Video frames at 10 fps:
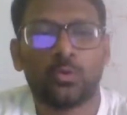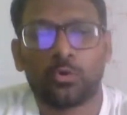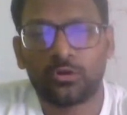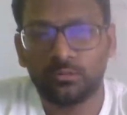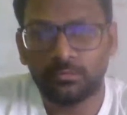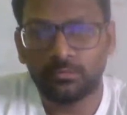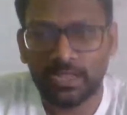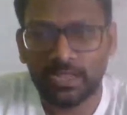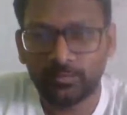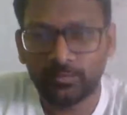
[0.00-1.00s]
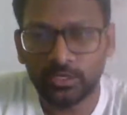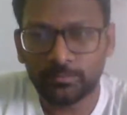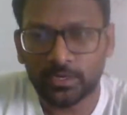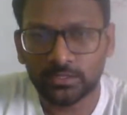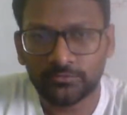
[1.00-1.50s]
What do you mean by
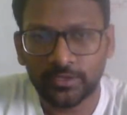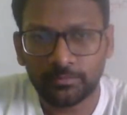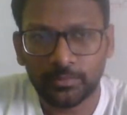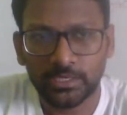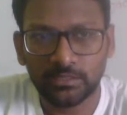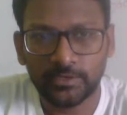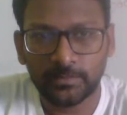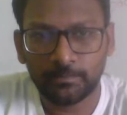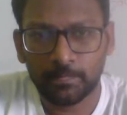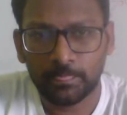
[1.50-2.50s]
amphibolic pathway, by the way?